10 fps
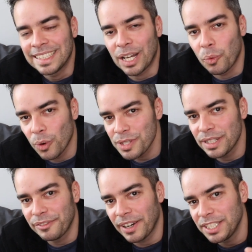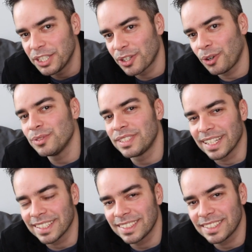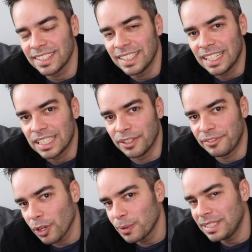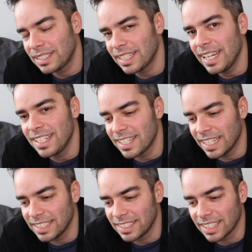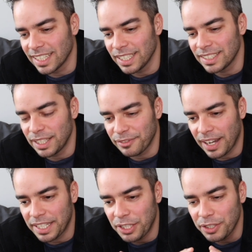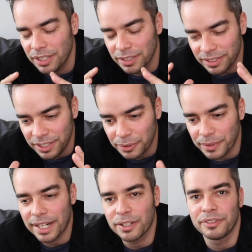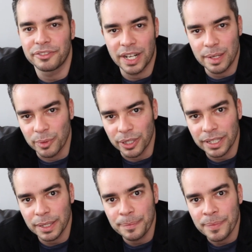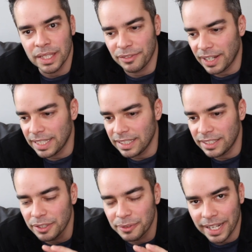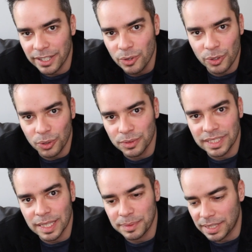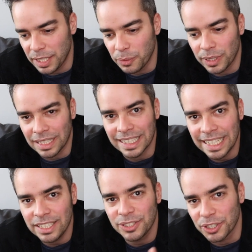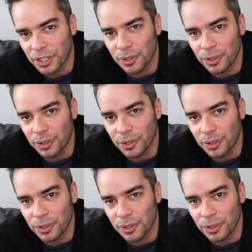Now, once you define your context, the following stage is uh, defining your theoretical framework, defining theoretical concepts that you want to link to your